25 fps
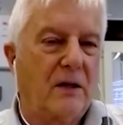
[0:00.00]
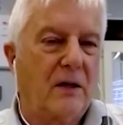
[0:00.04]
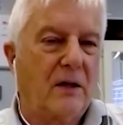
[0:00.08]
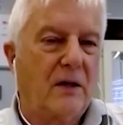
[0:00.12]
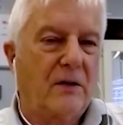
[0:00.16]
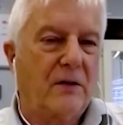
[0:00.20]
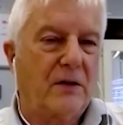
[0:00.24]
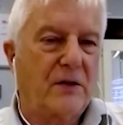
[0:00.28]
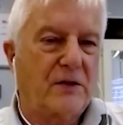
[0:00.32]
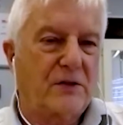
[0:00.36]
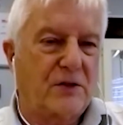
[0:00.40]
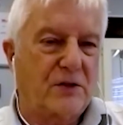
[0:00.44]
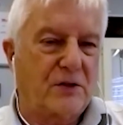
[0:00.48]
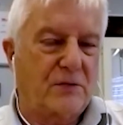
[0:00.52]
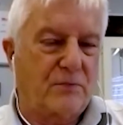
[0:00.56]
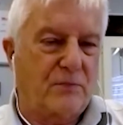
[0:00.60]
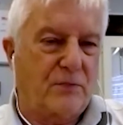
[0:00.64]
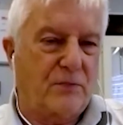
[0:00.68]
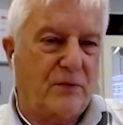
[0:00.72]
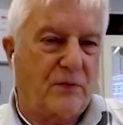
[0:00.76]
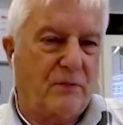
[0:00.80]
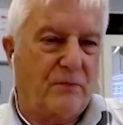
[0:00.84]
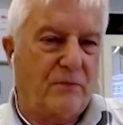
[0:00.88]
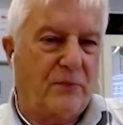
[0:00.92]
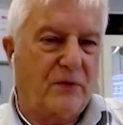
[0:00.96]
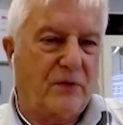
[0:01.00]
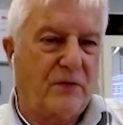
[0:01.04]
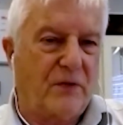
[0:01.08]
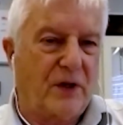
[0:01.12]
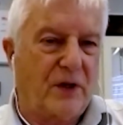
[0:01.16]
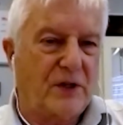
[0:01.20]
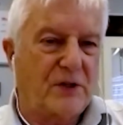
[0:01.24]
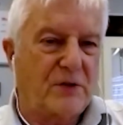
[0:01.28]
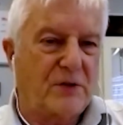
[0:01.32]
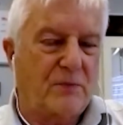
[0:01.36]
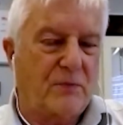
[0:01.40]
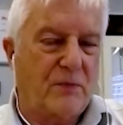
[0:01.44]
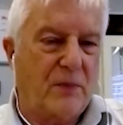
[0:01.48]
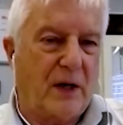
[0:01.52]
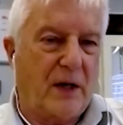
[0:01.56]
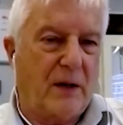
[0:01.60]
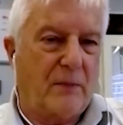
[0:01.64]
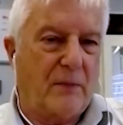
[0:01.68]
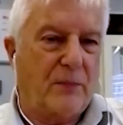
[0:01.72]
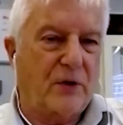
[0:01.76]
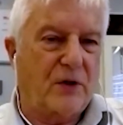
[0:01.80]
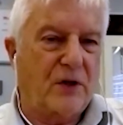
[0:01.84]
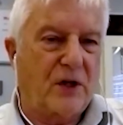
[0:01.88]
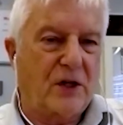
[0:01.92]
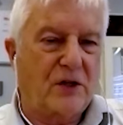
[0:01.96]
this provides
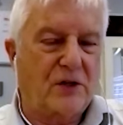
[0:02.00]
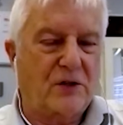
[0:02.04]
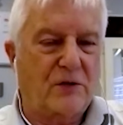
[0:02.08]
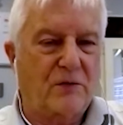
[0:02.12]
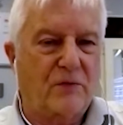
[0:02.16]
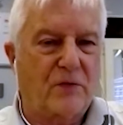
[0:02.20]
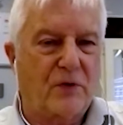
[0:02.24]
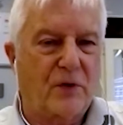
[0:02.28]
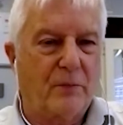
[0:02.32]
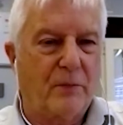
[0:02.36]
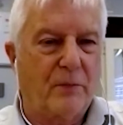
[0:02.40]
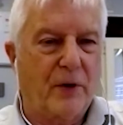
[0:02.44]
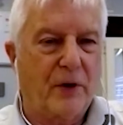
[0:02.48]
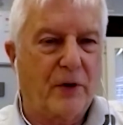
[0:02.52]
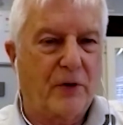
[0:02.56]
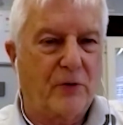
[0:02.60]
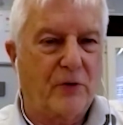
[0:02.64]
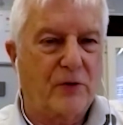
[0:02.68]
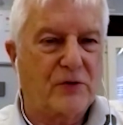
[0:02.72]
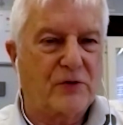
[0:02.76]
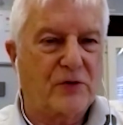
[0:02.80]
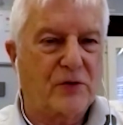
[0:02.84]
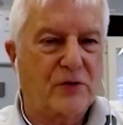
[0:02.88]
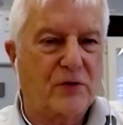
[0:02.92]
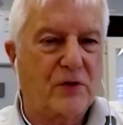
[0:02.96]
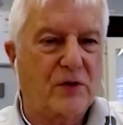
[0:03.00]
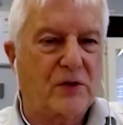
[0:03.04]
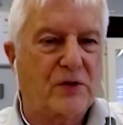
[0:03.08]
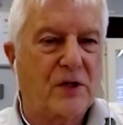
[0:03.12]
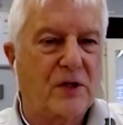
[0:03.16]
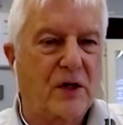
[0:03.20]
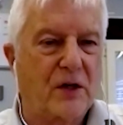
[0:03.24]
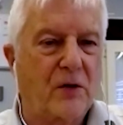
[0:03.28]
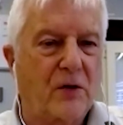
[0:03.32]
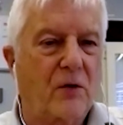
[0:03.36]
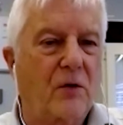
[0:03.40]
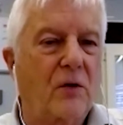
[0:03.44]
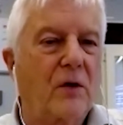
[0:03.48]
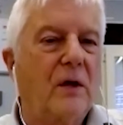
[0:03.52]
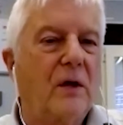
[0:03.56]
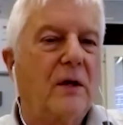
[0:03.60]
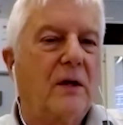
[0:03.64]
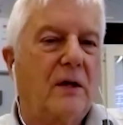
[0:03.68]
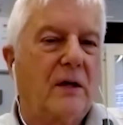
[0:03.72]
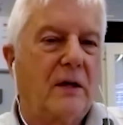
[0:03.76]
protection for the motorists in the tunnel.